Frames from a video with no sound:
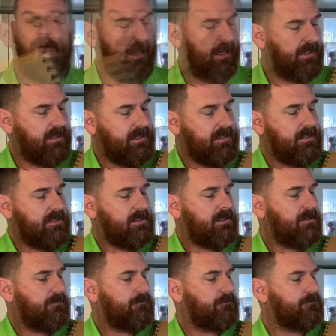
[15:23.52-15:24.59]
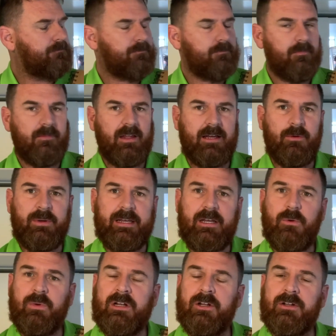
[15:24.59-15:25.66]
And this week,
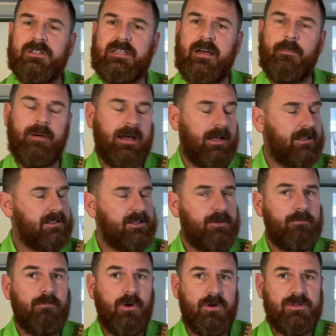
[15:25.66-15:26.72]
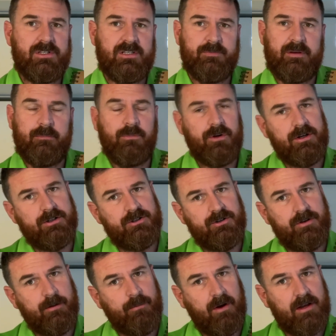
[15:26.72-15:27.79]
we learned about Moses being put
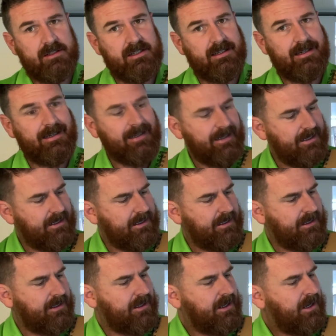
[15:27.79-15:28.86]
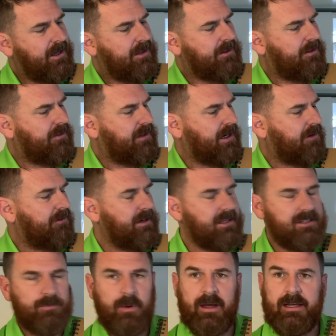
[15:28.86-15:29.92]
into a basket and hidden in the thick
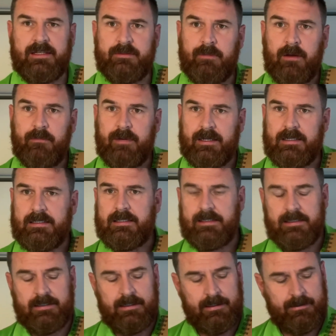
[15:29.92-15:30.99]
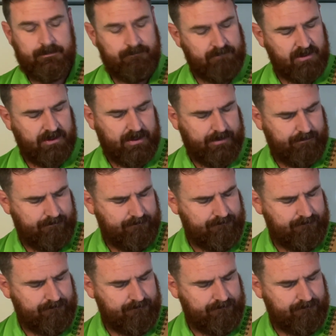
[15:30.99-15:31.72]
reeds by his mum and his sister Miriam.